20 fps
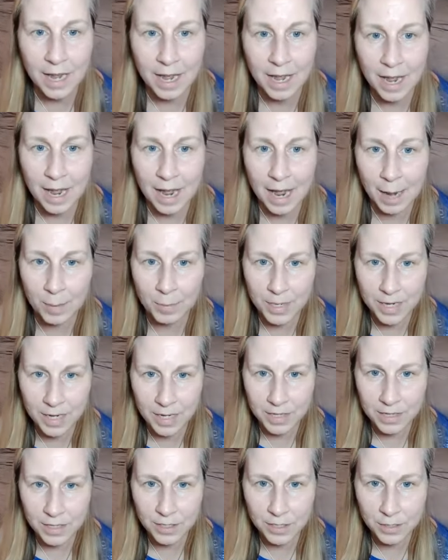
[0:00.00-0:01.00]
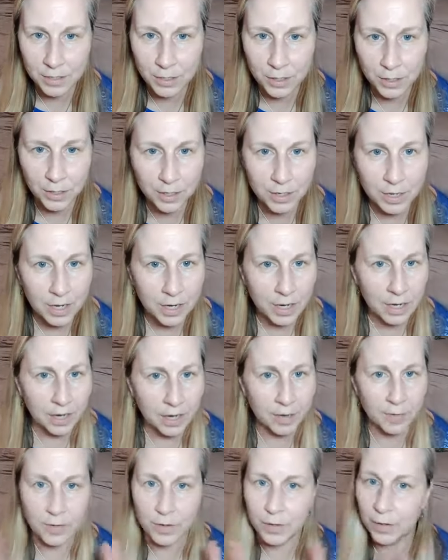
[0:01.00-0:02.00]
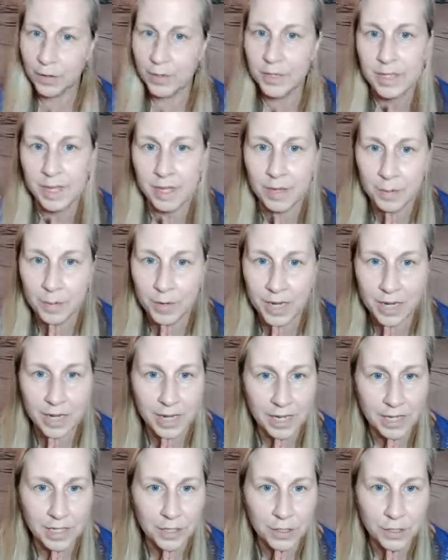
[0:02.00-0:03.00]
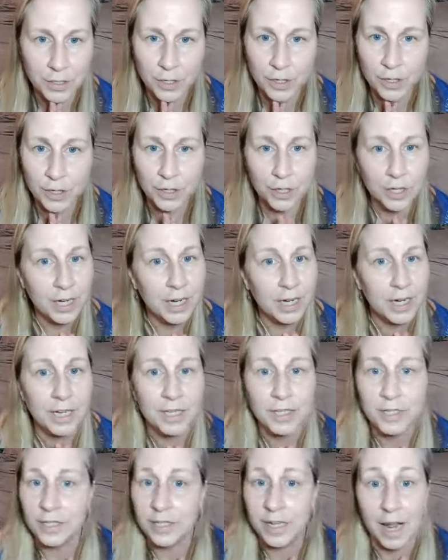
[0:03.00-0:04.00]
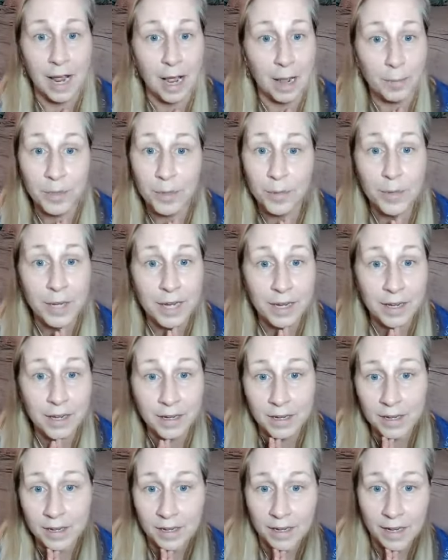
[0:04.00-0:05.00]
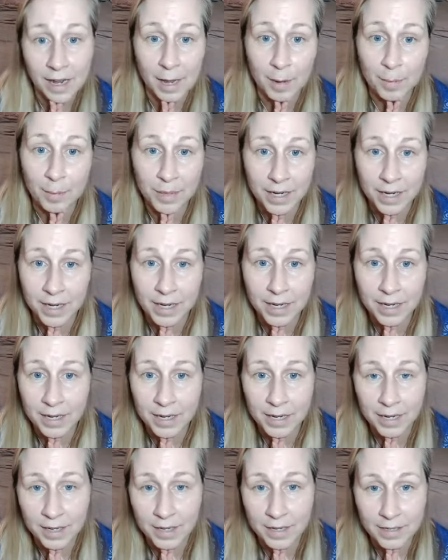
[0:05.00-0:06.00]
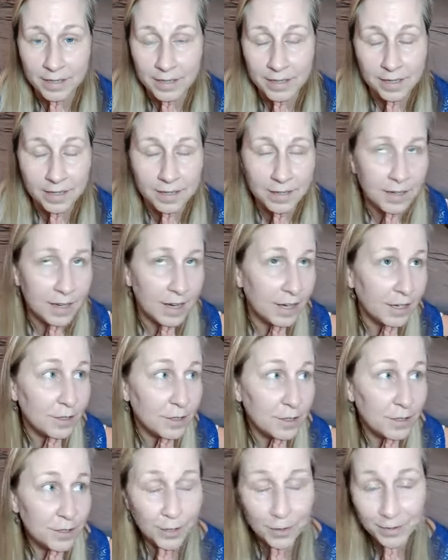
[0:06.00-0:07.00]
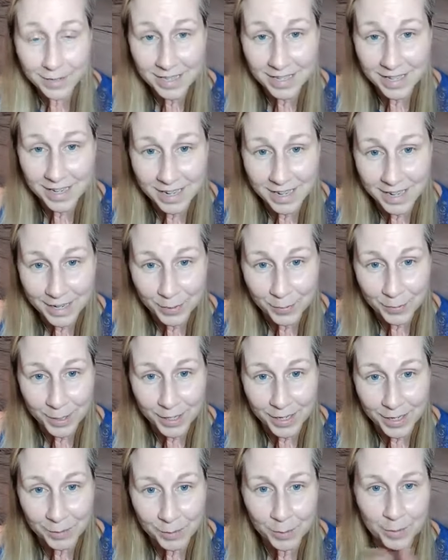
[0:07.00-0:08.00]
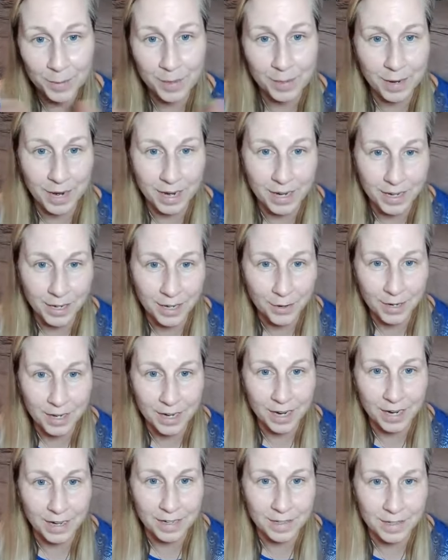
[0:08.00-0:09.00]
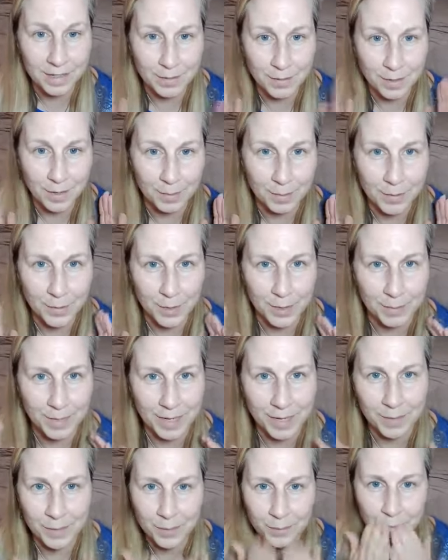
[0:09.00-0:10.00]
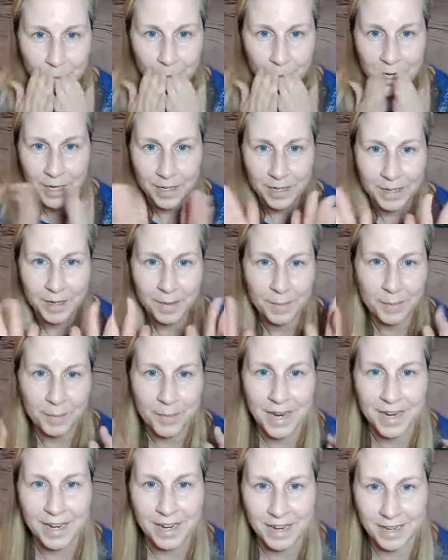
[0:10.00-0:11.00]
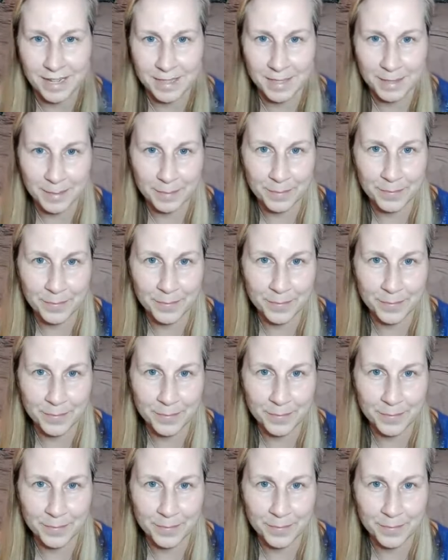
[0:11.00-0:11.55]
A happy Easter. If you don't celebrate Easter, just a happy week. Happy until next Tuesday when I will be back here again. So come join me. Bye, guys.